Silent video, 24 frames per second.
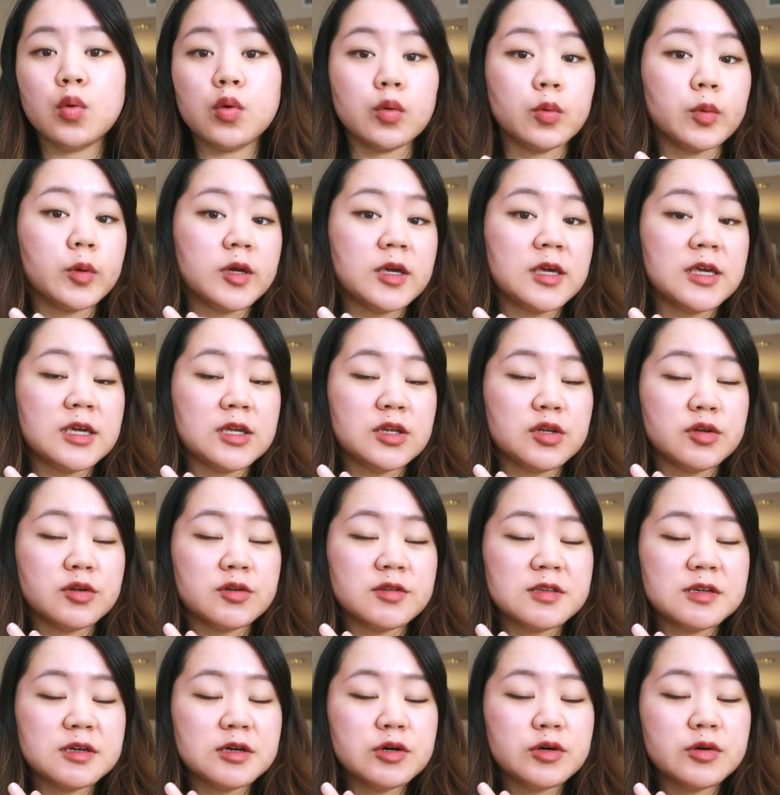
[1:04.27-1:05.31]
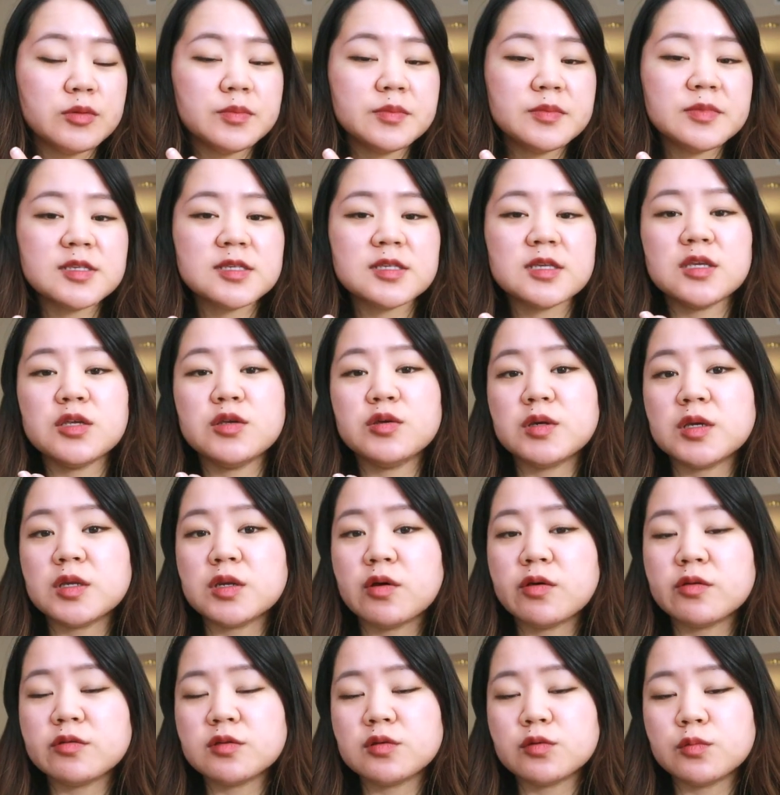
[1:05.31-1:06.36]
or working in nursing homes. You can
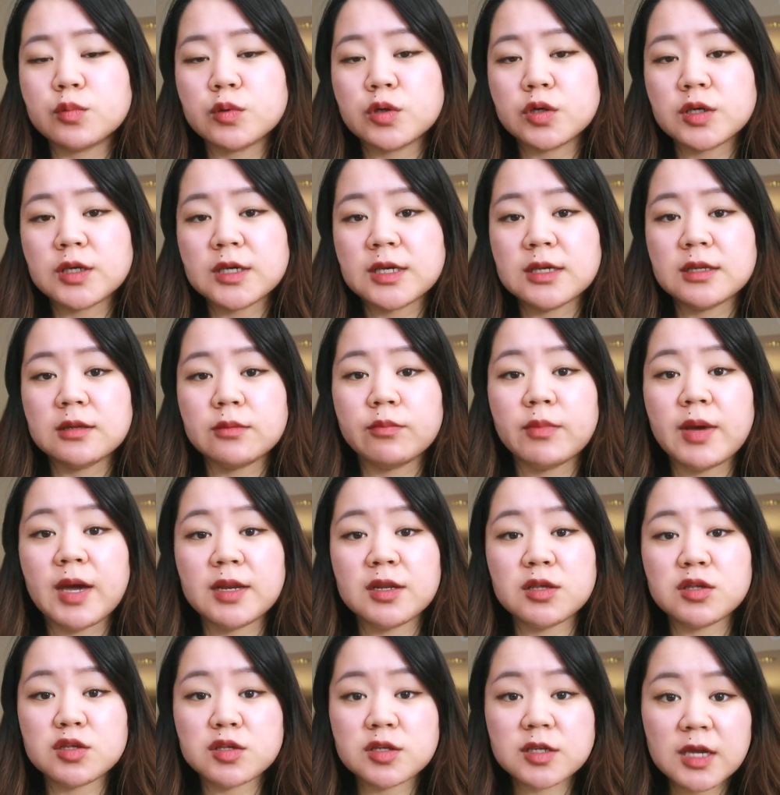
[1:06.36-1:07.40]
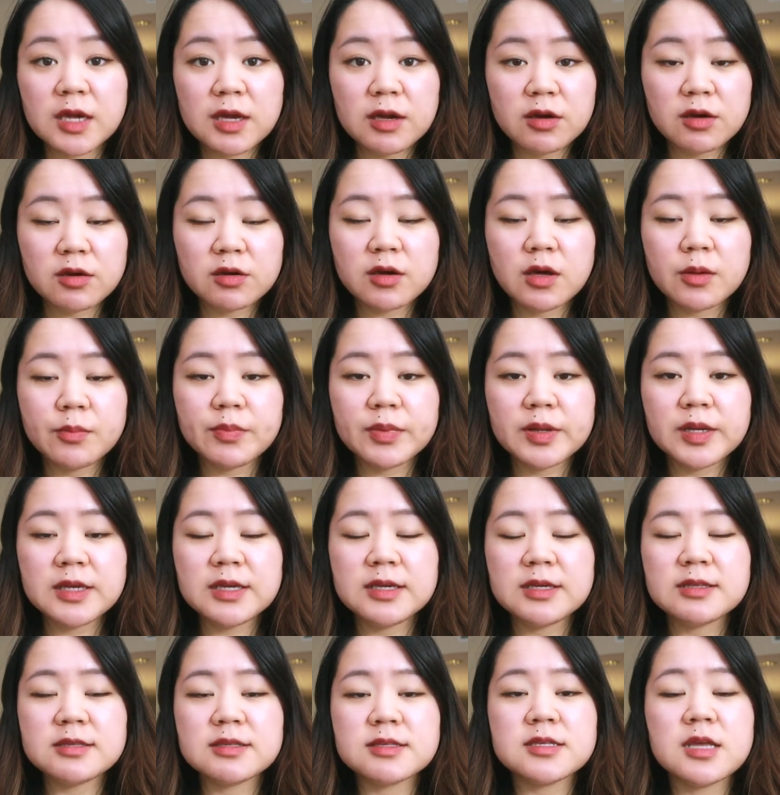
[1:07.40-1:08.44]
also work in managed care
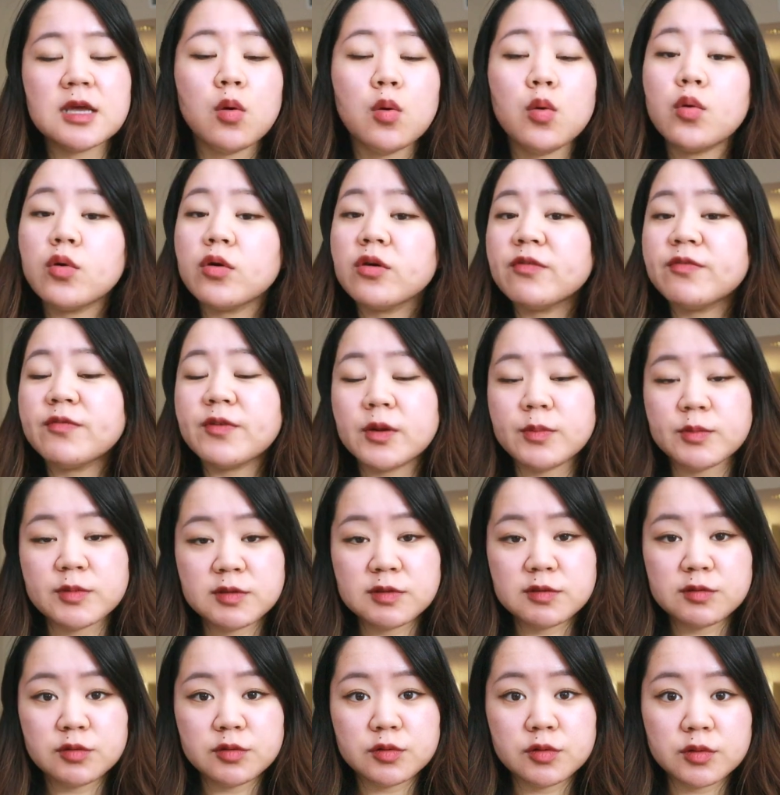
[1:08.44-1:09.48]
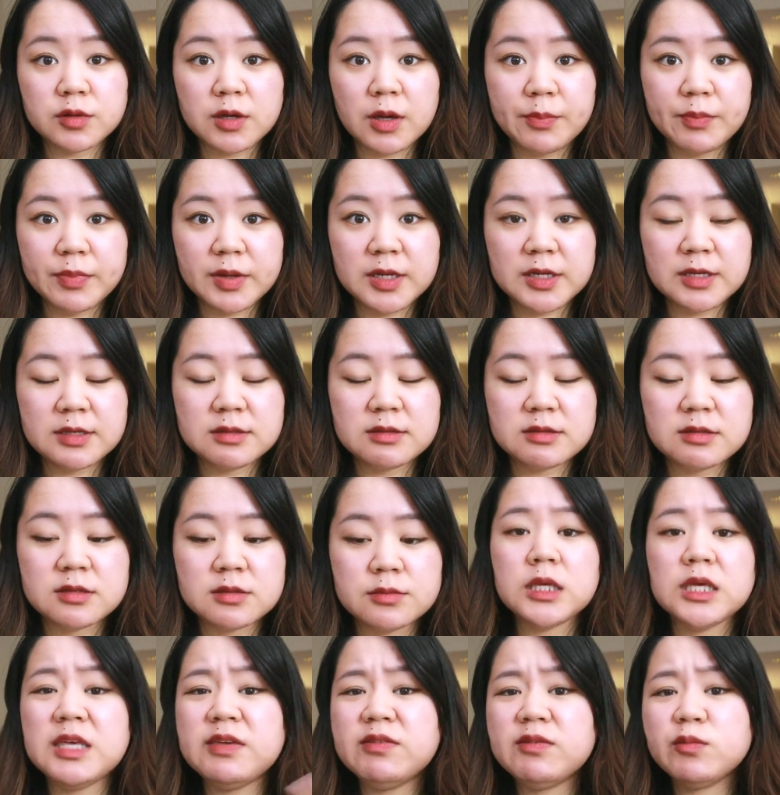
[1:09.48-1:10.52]
companies or pharmaceutical companies.
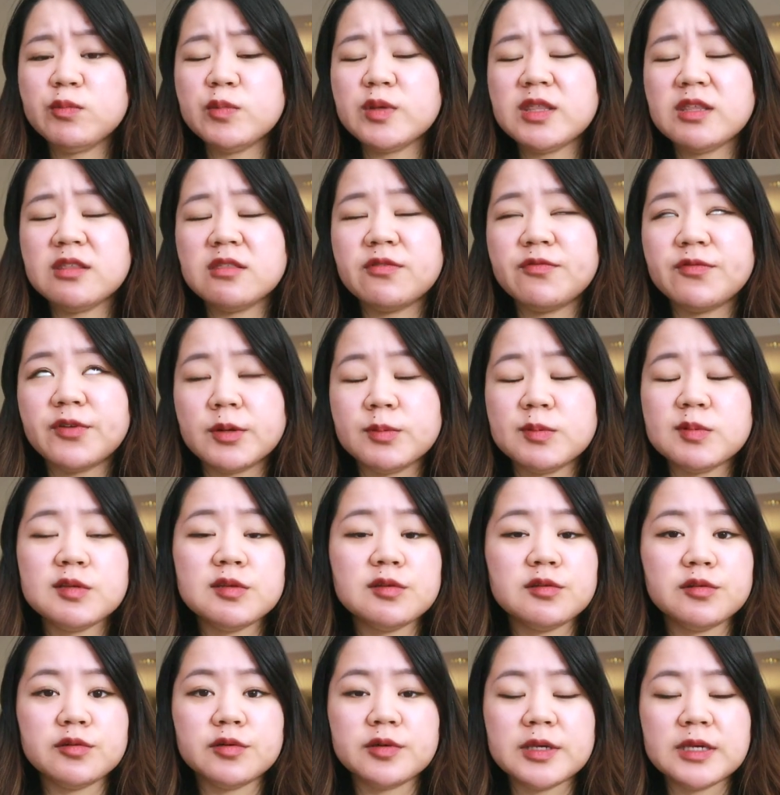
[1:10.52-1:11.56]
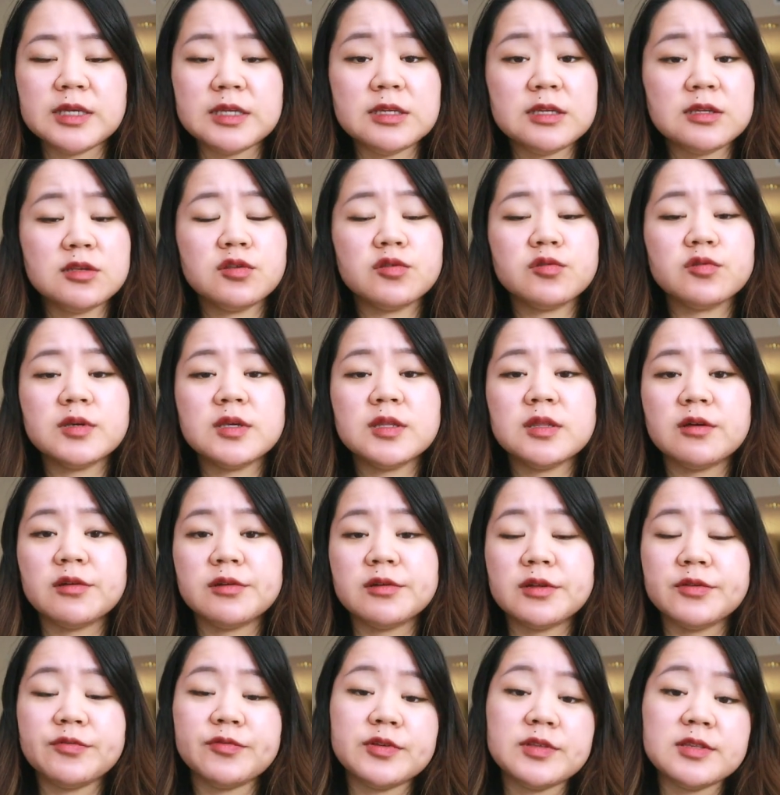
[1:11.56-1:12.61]
Even within the pharmaceutical industry, there are
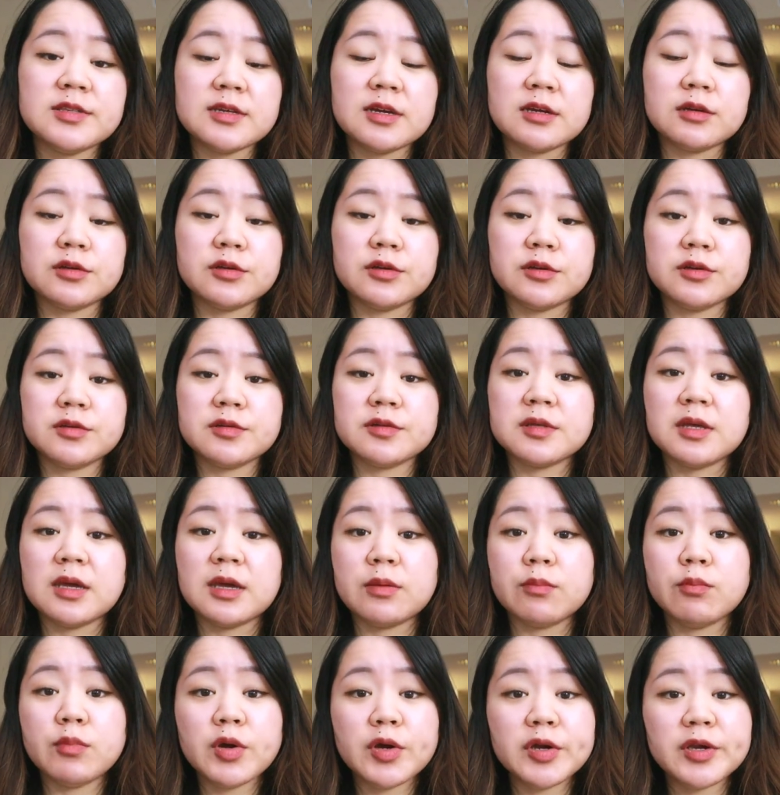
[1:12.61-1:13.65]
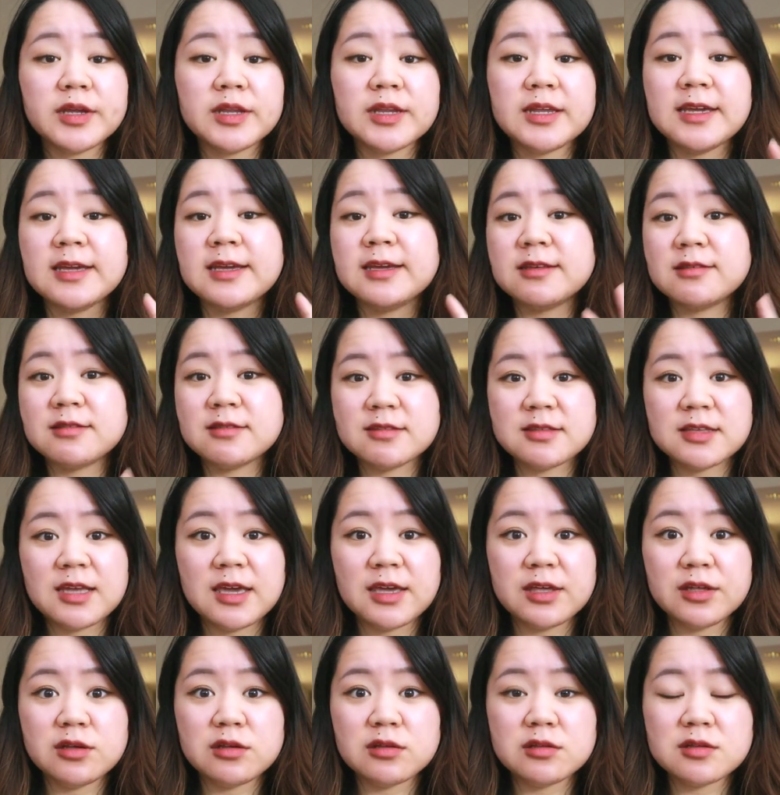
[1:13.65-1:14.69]
different sectors like marketing,
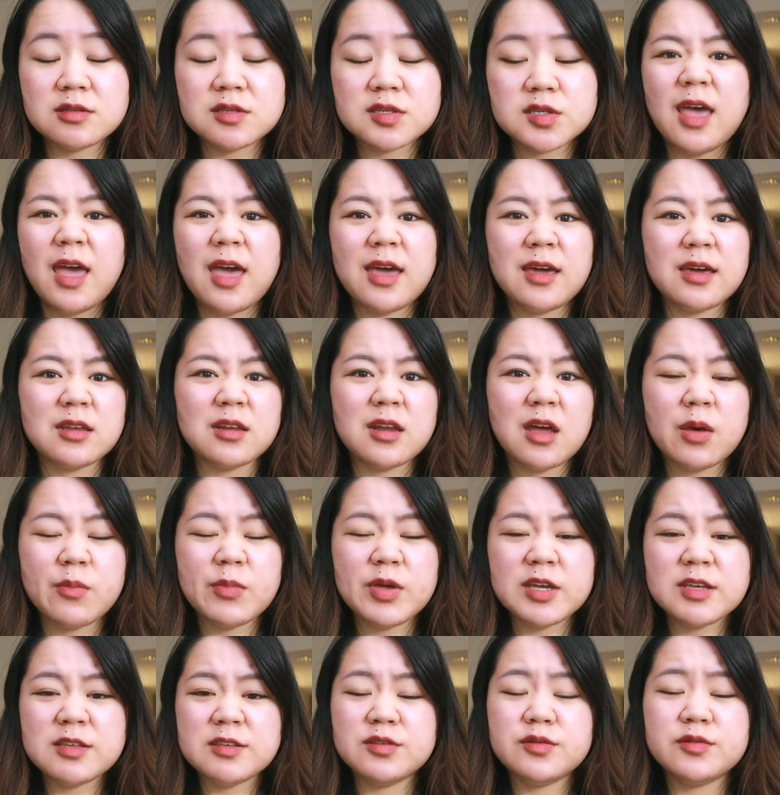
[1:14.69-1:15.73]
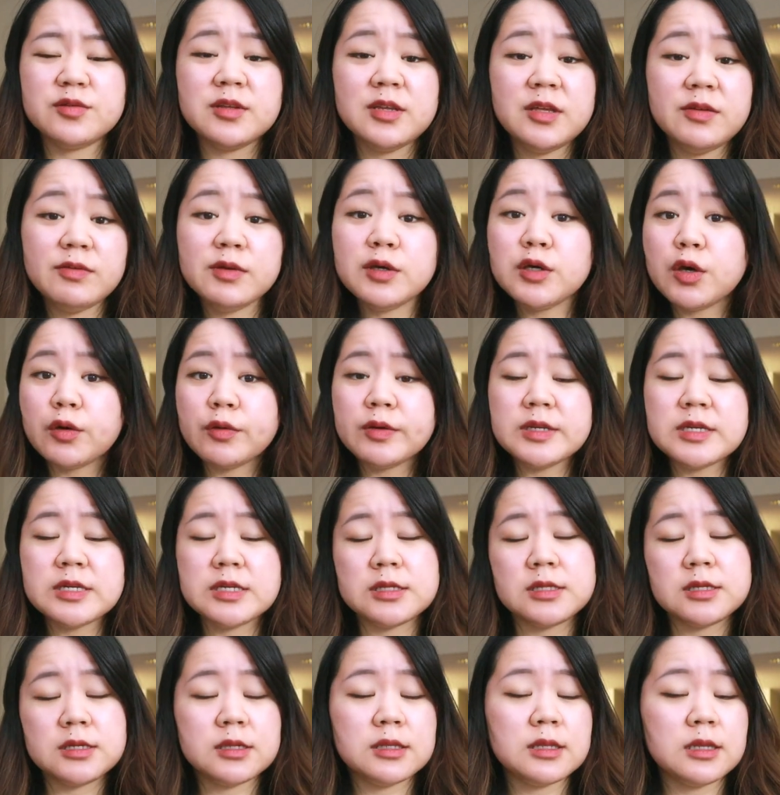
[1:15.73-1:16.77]
sales, economics. You could even go into
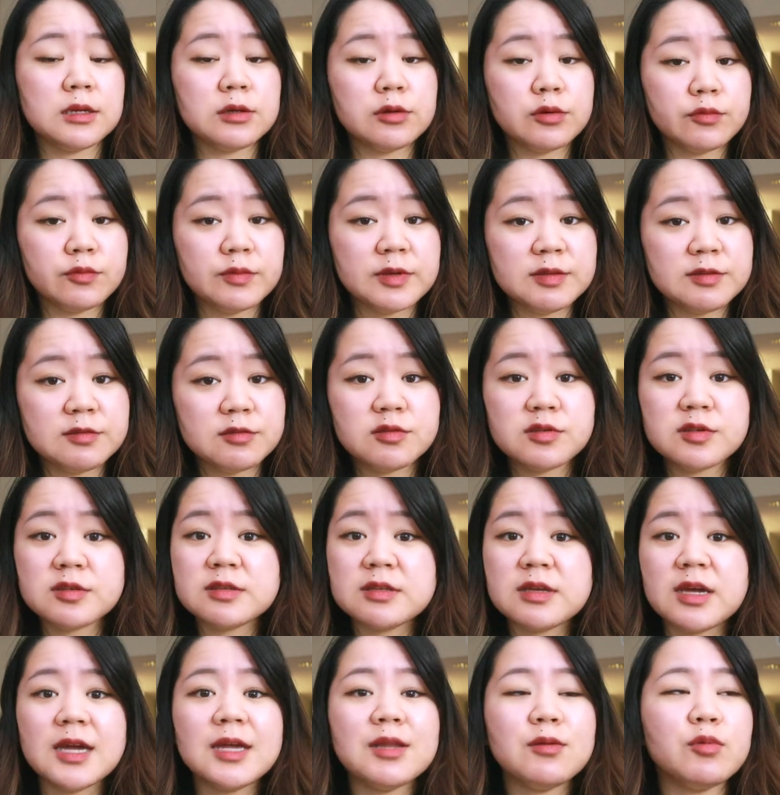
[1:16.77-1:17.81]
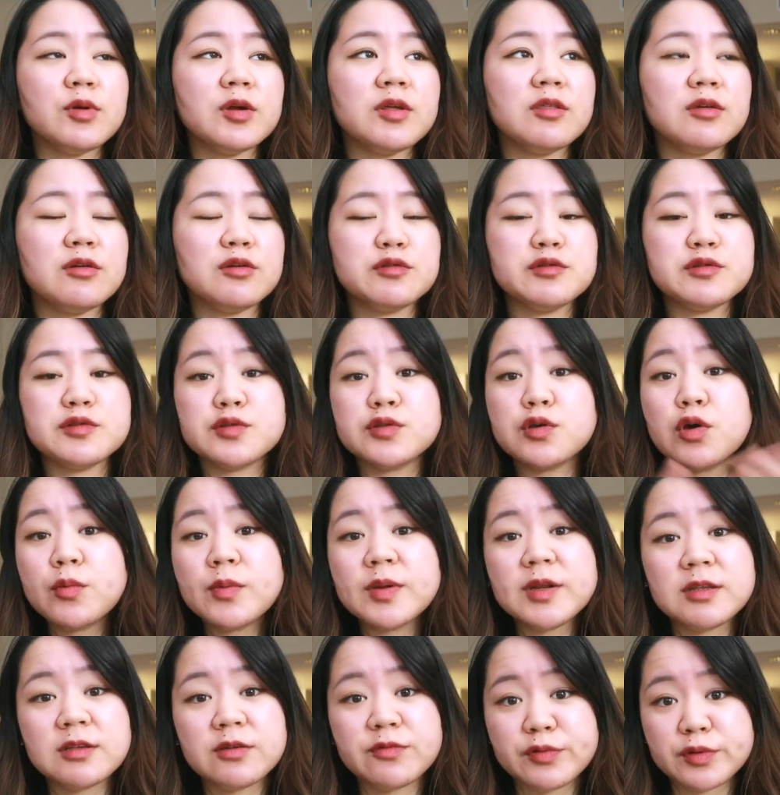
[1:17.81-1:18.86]
the clinical research side where there's so
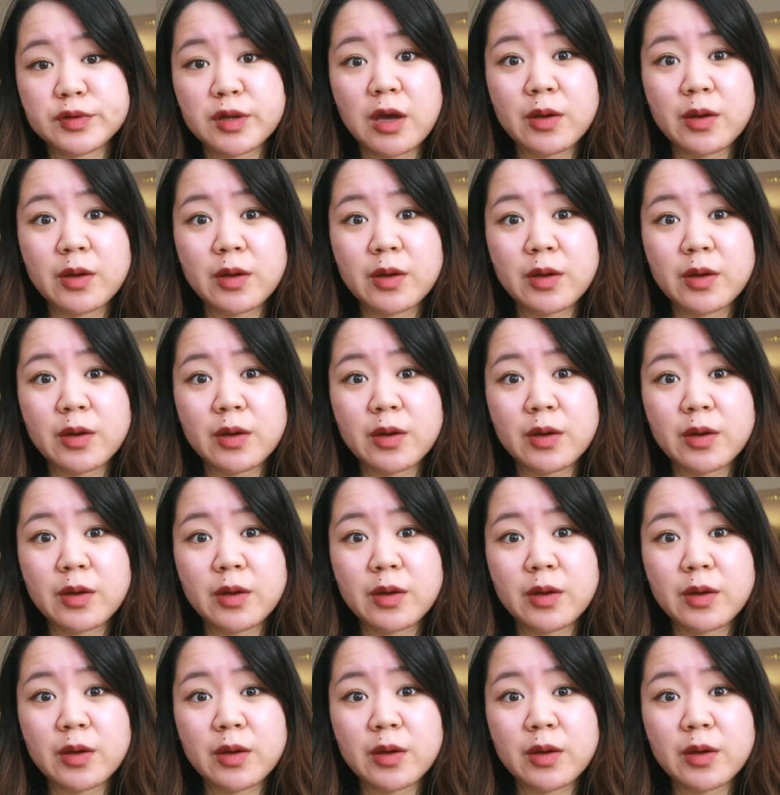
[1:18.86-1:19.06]
many different